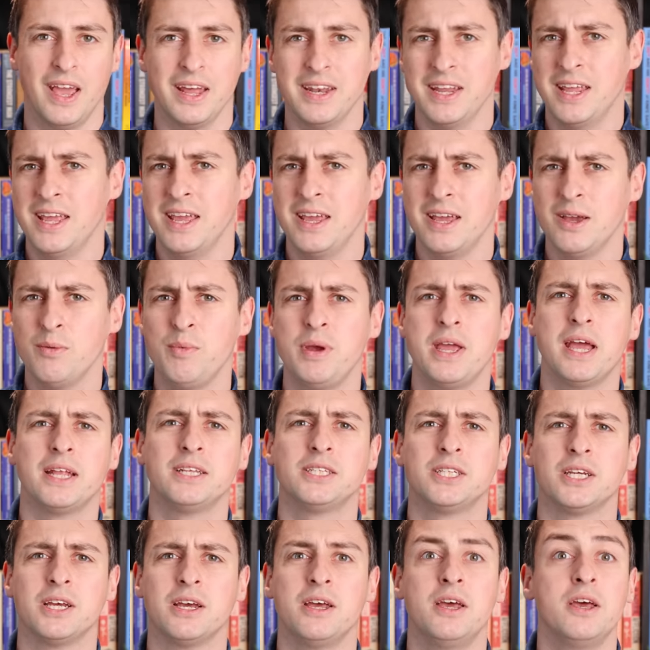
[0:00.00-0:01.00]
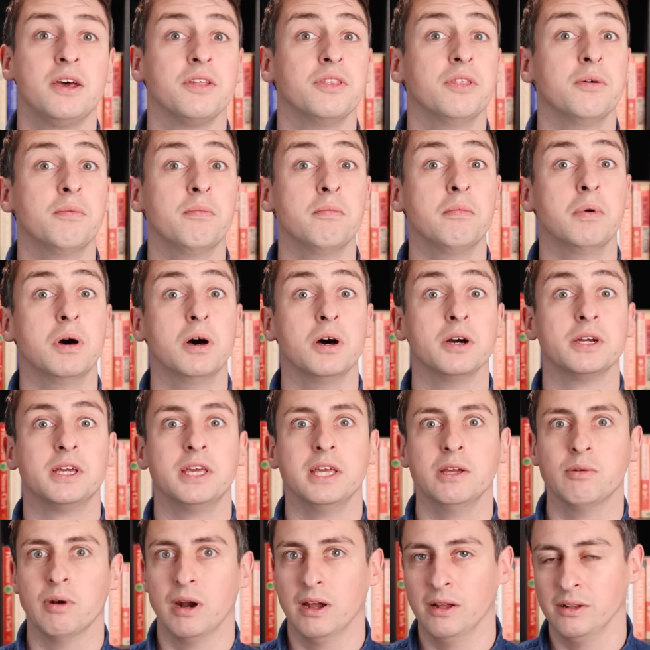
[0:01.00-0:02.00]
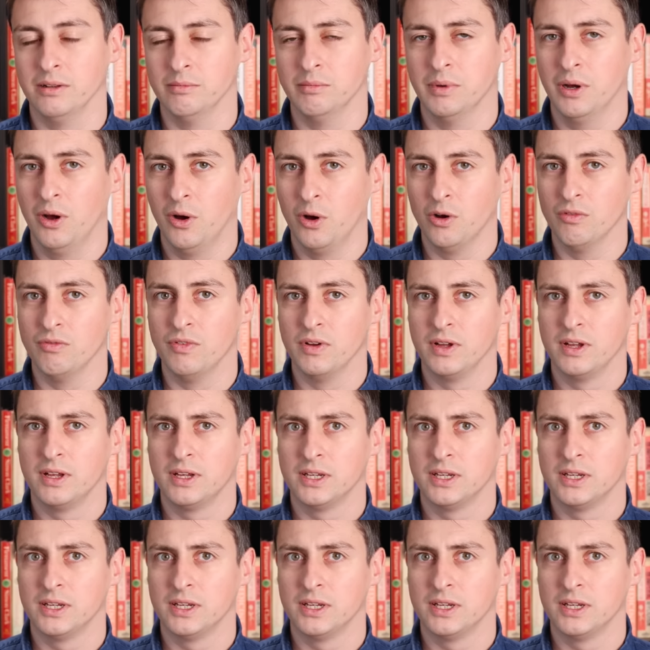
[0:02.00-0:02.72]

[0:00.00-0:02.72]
And here we enter the murky realm of